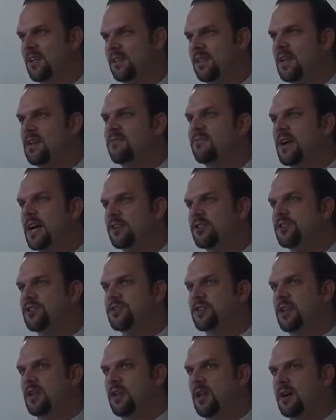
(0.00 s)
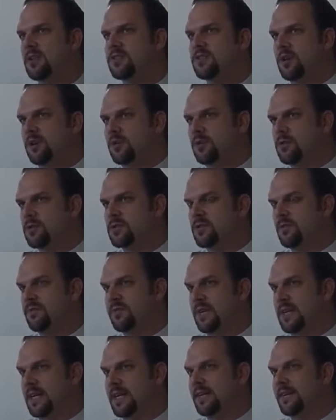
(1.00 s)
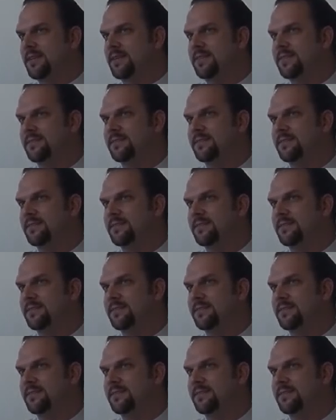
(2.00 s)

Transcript: The affections and lusts are crucified.